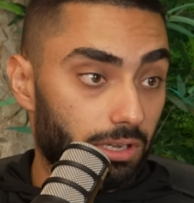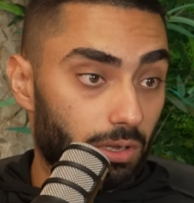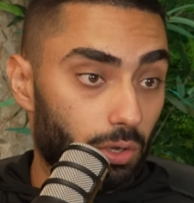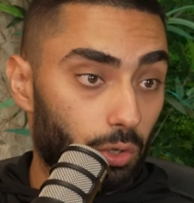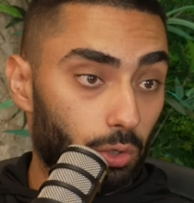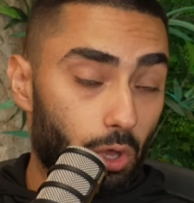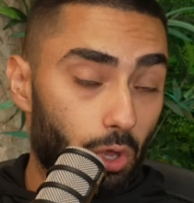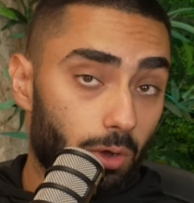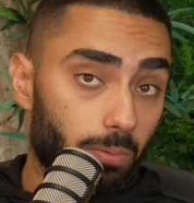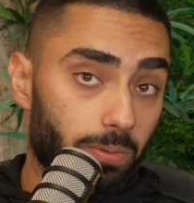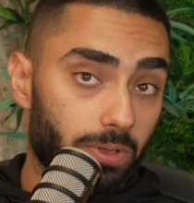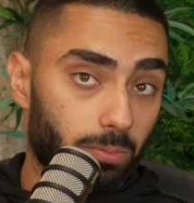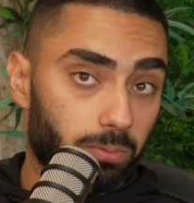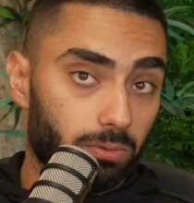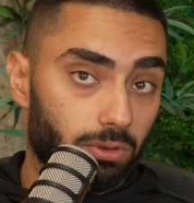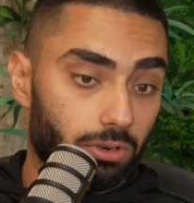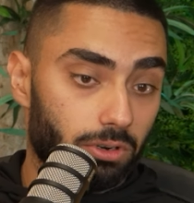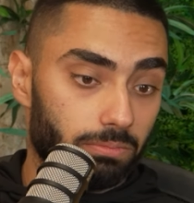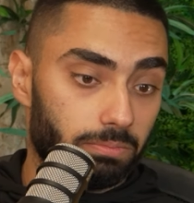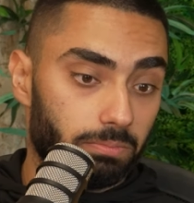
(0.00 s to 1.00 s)
a lot of
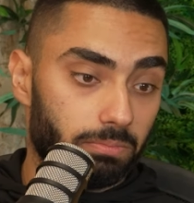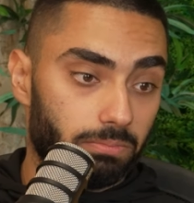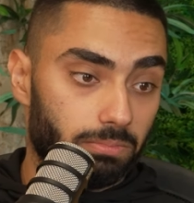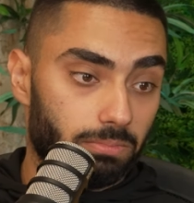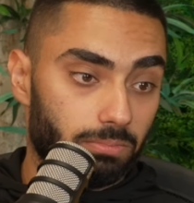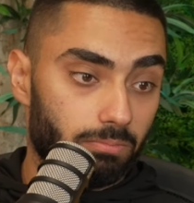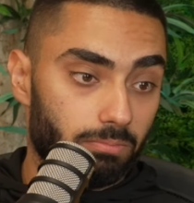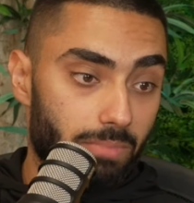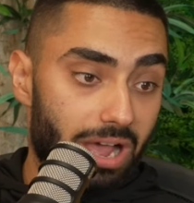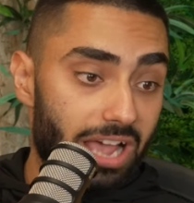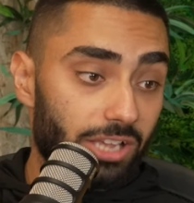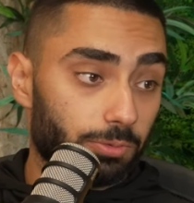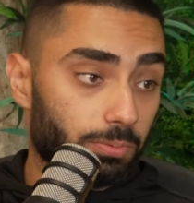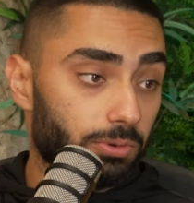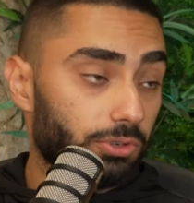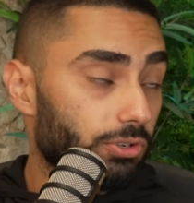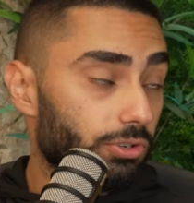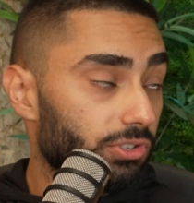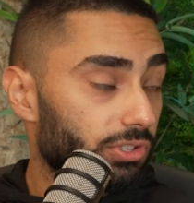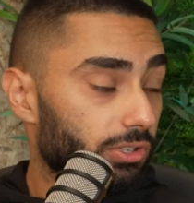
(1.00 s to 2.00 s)
people are mass
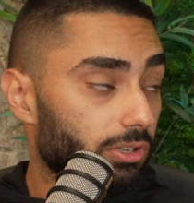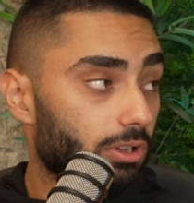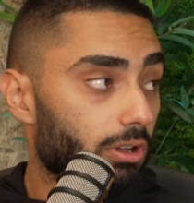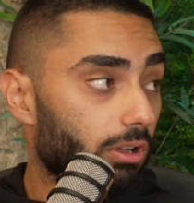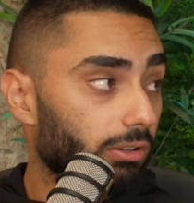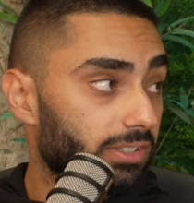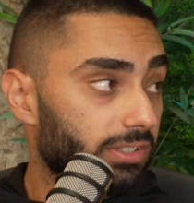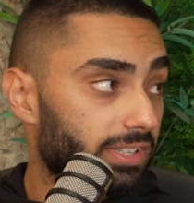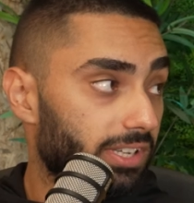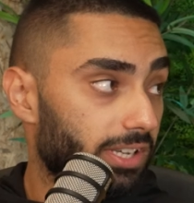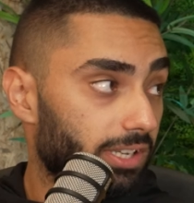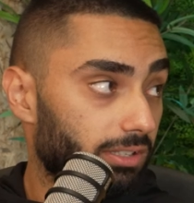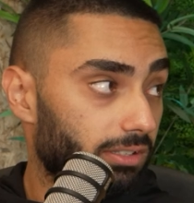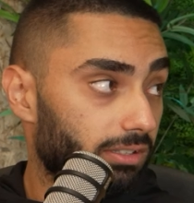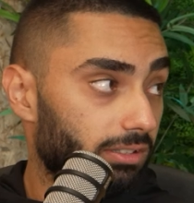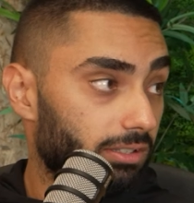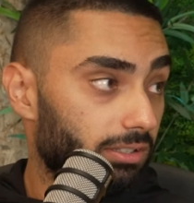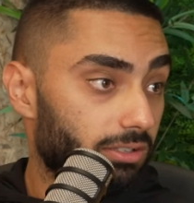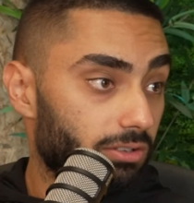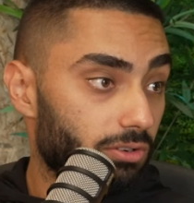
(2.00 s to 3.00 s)
producing content
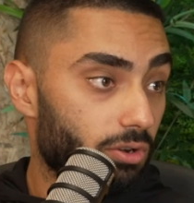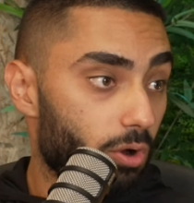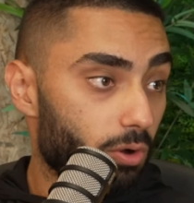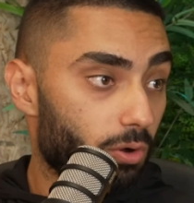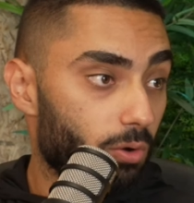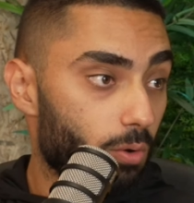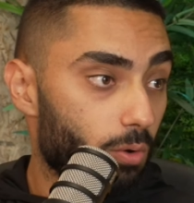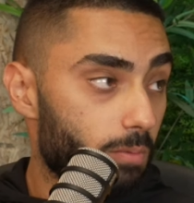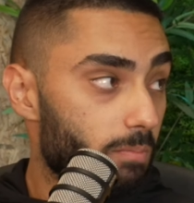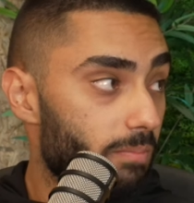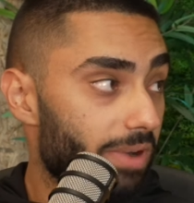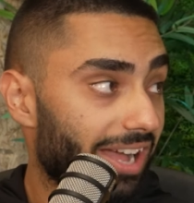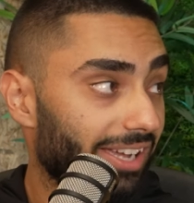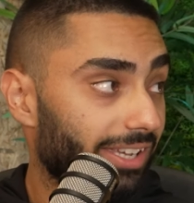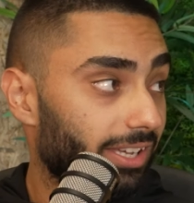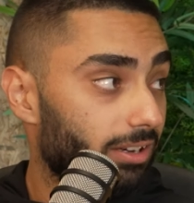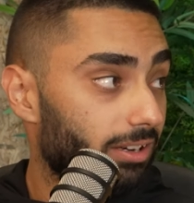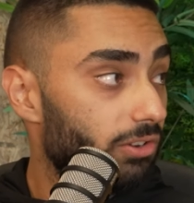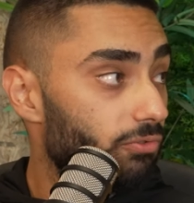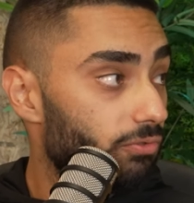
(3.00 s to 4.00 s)
and they're not going
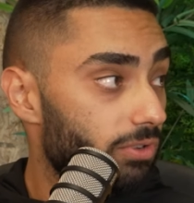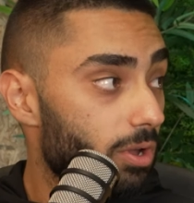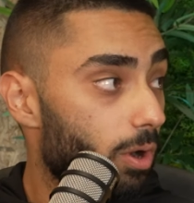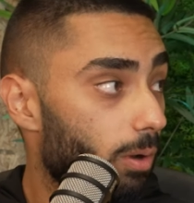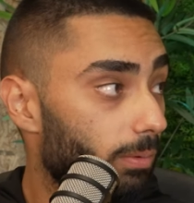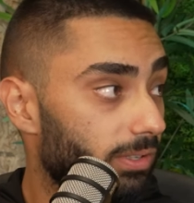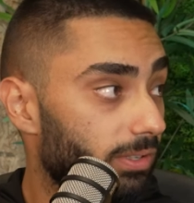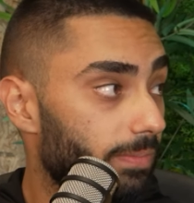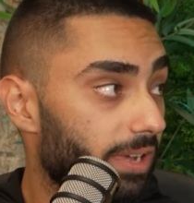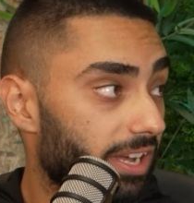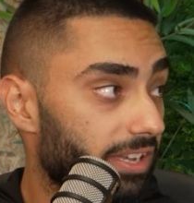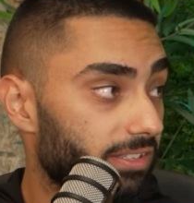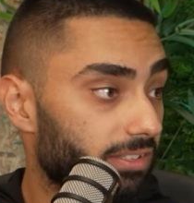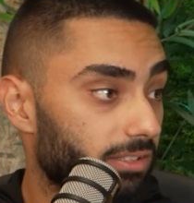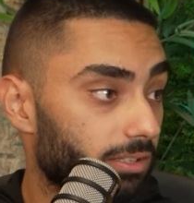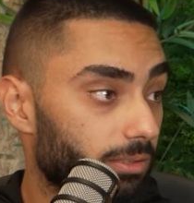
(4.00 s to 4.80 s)
back in and re optimizing